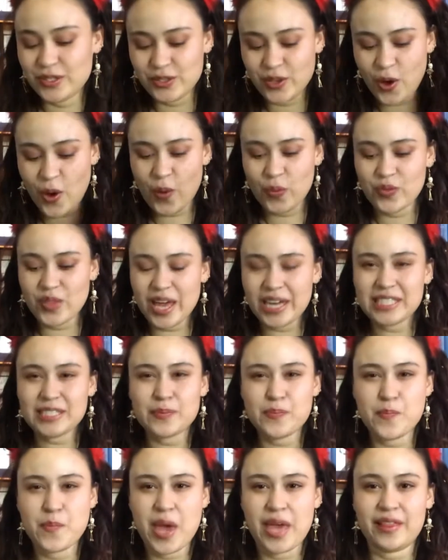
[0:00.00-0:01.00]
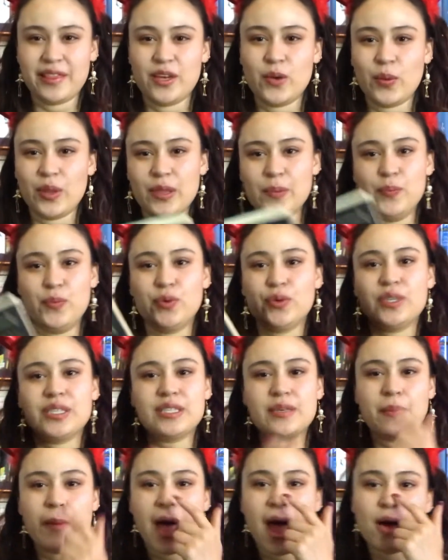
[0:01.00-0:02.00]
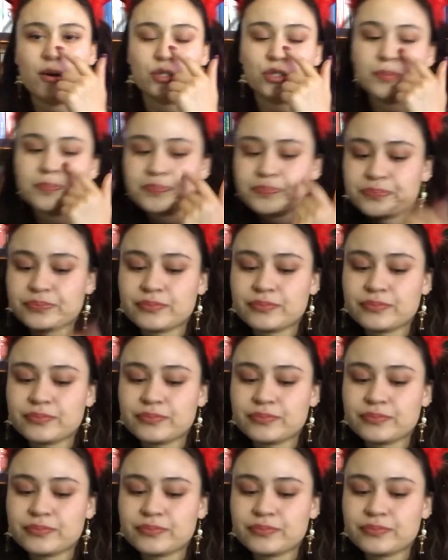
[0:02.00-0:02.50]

So that is mainly what the book is about.